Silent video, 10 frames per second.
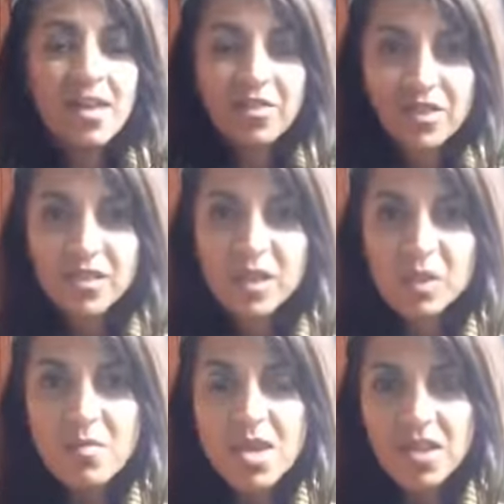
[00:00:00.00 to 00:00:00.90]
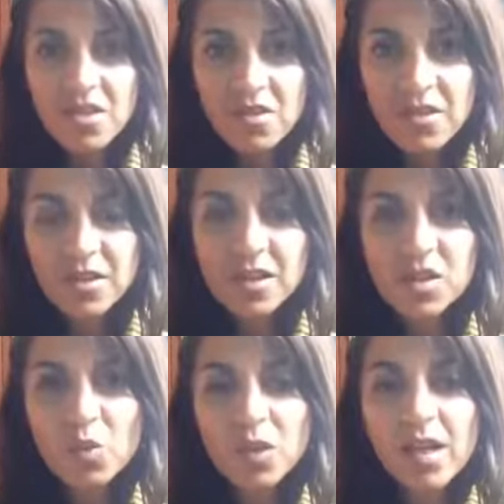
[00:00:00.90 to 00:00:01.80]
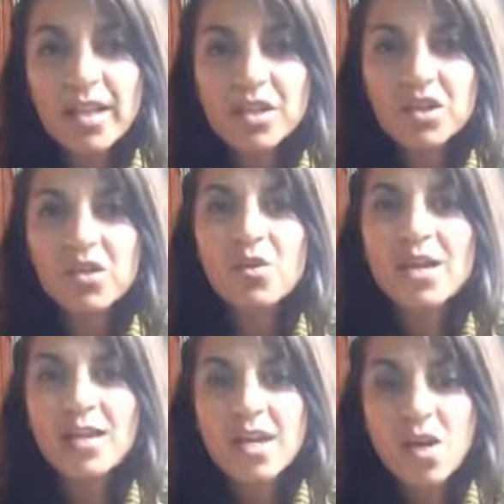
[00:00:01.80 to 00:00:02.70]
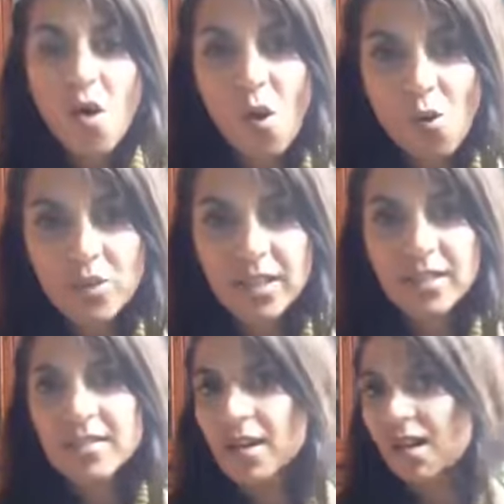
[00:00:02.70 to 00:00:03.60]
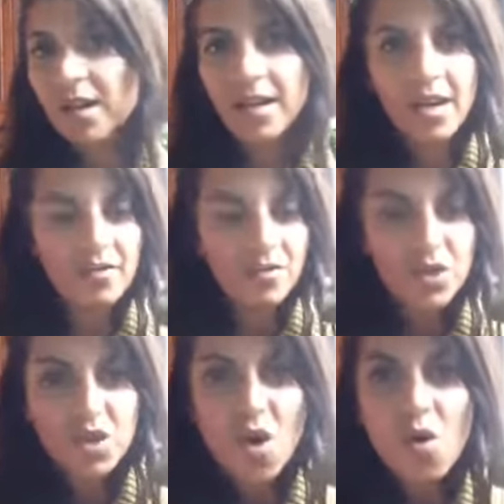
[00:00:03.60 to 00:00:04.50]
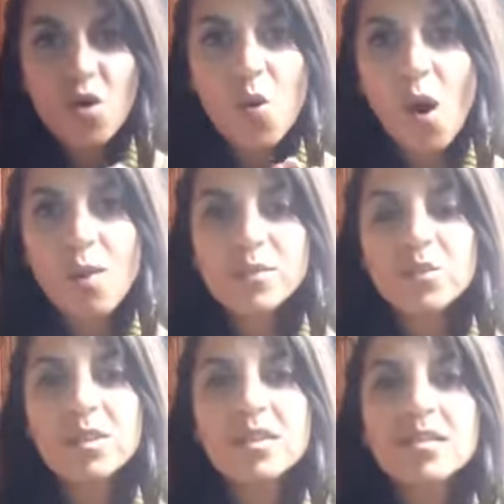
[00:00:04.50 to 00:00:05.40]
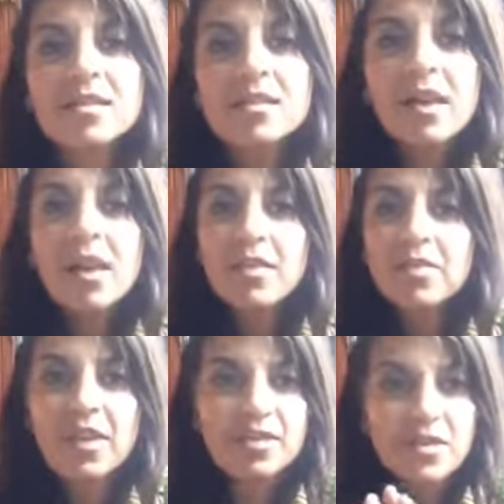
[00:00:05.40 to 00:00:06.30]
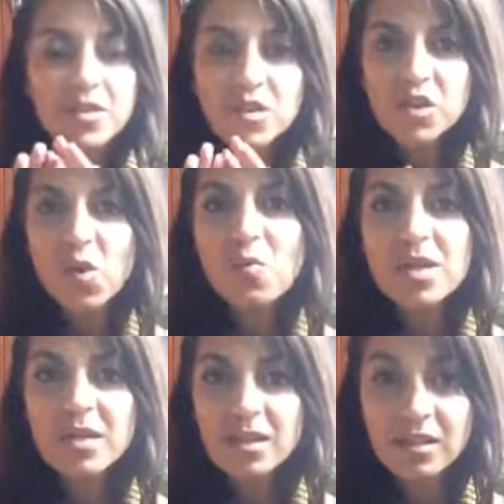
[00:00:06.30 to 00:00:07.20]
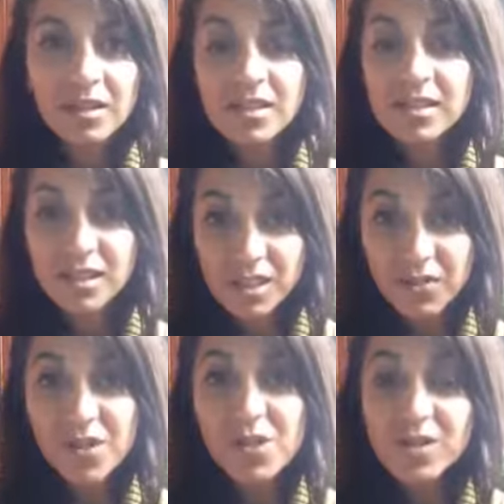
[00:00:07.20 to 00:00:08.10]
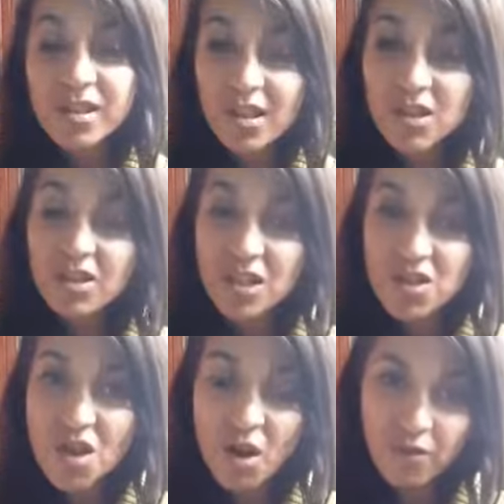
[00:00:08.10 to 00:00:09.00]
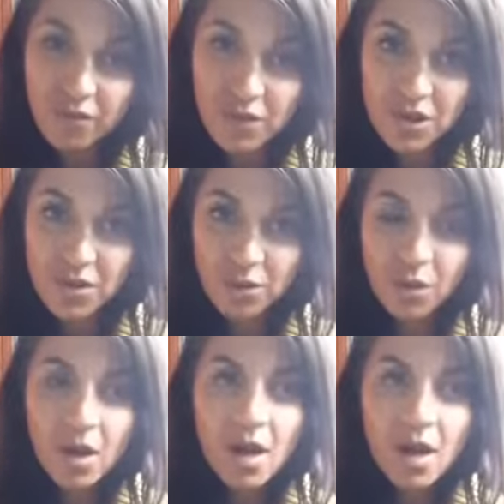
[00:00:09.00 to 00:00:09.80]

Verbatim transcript: this is me this is what i do and i own it i have no qualms with this then so be it this this video is actually not for you